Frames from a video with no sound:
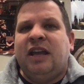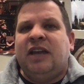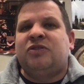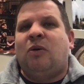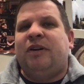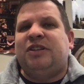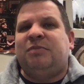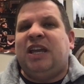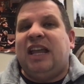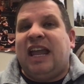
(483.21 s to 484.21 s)
is going to
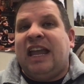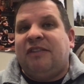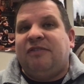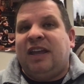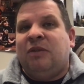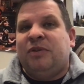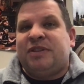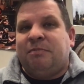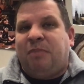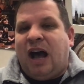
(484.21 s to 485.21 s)
be if it was
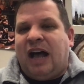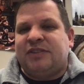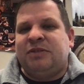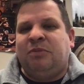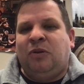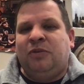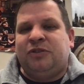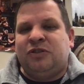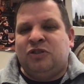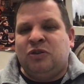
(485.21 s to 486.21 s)
impossible
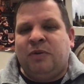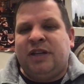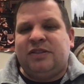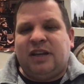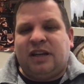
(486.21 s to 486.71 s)
to do it